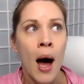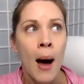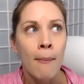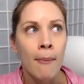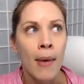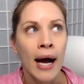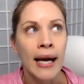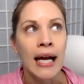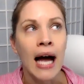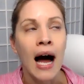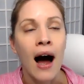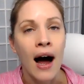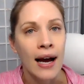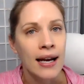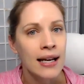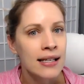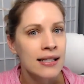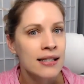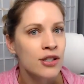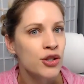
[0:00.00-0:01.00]
my
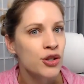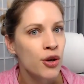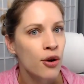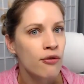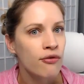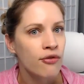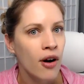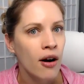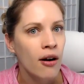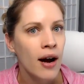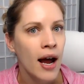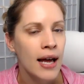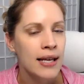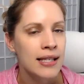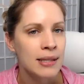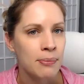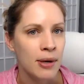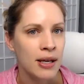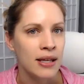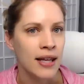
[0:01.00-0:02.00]
highest so far
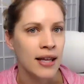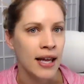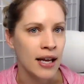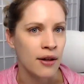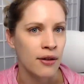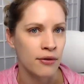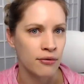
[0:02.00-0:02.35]
has been like